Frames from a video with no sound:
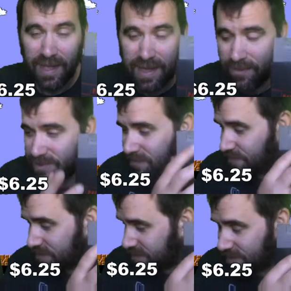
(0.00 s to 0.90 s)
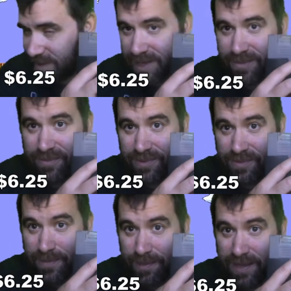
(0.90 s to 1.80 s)
and that was the first game
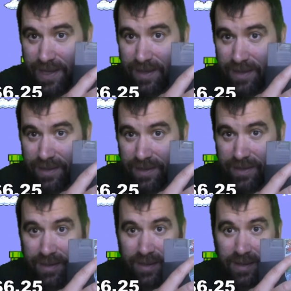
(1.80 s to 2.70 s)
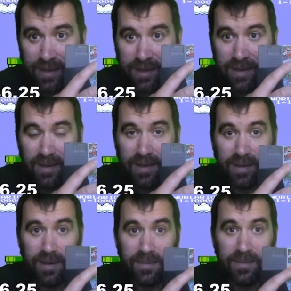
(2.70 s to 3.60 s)
we played on there.
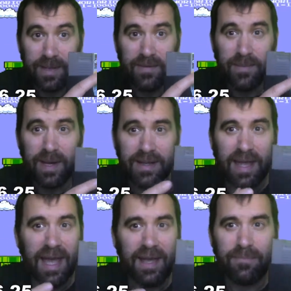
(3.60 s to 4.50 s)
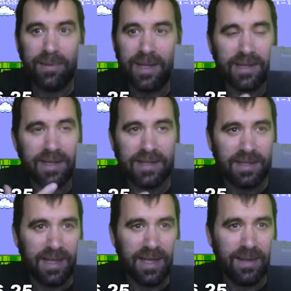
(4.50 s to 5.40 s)
Even my dad played this
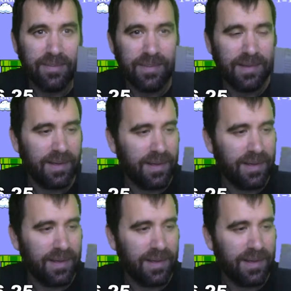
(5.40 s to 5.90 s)
game.